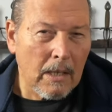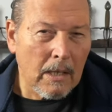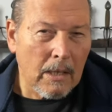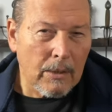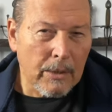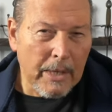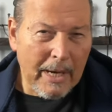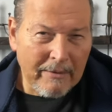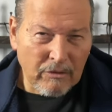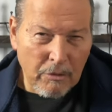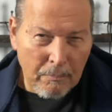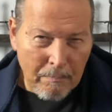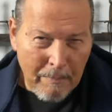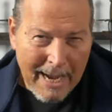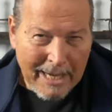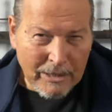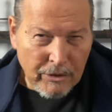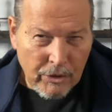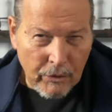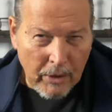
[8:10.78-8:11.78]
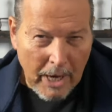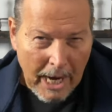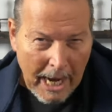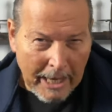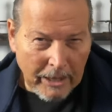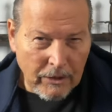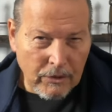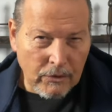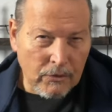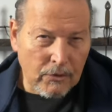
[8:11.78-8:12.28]
You have to match your
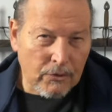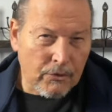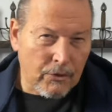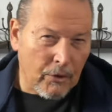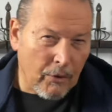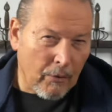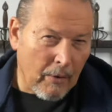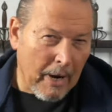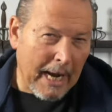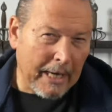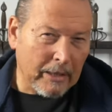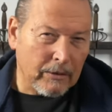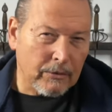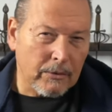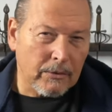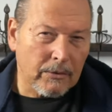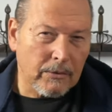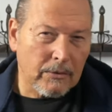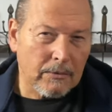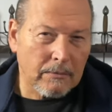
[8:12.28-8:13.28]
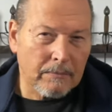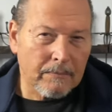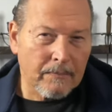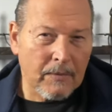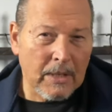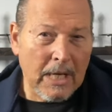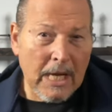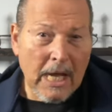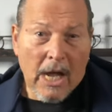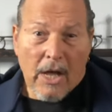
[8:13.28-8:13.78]
actions to your actors.
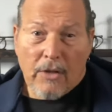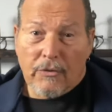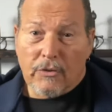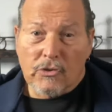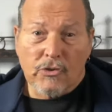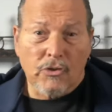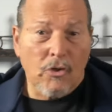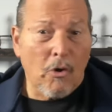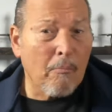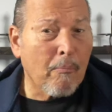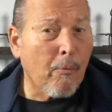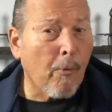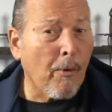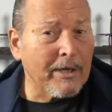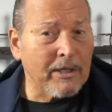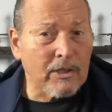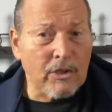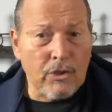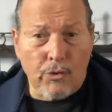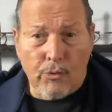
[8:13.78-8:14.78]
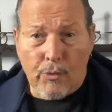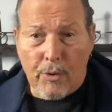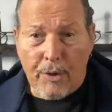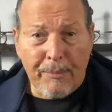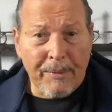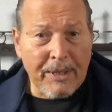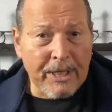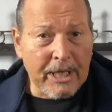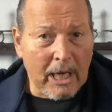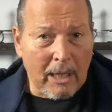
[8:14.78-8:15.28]
There's no point in
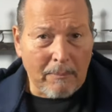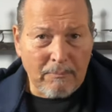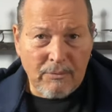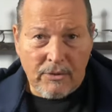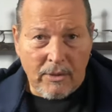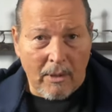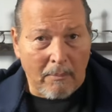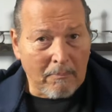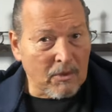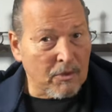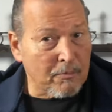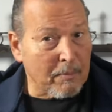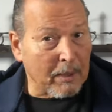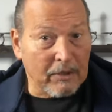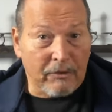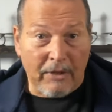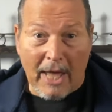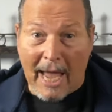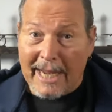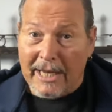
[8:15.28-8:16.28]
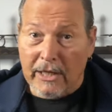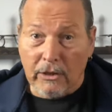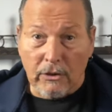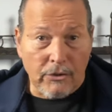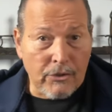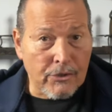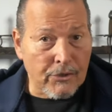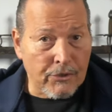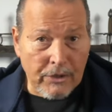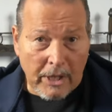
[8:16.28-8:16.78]
dreaming up some spectacular
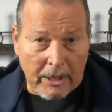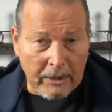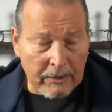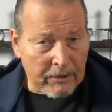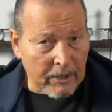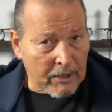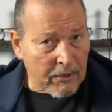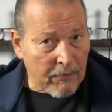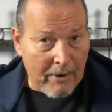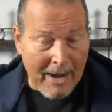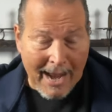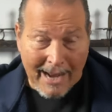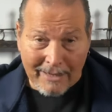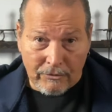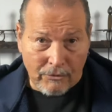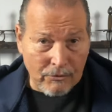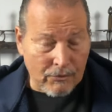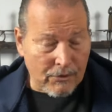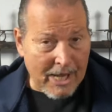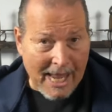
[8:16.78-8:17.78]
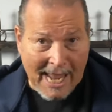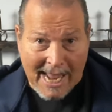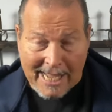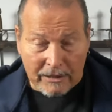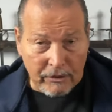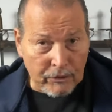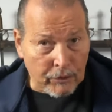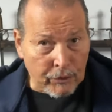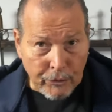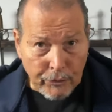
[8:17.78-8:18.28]
stunt that your actors
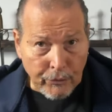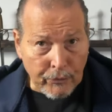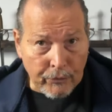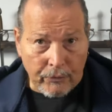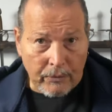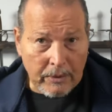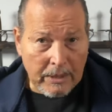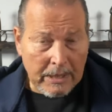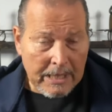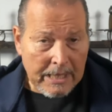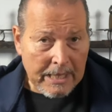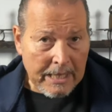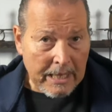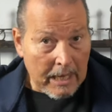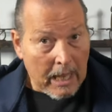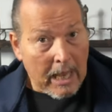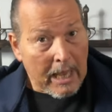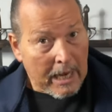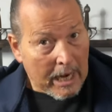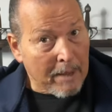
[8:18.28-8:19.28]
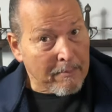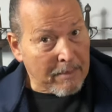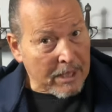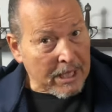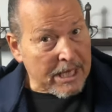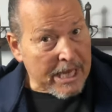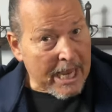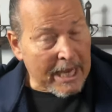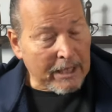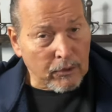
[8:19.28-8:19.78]
can't do, and I mean
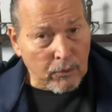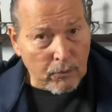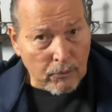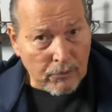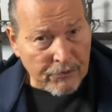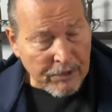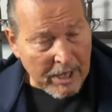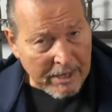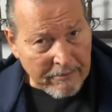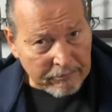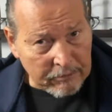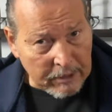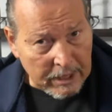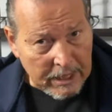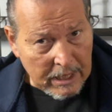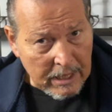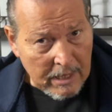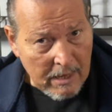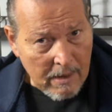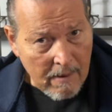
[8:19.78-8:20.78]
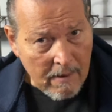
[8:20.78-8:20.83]
can't do safely.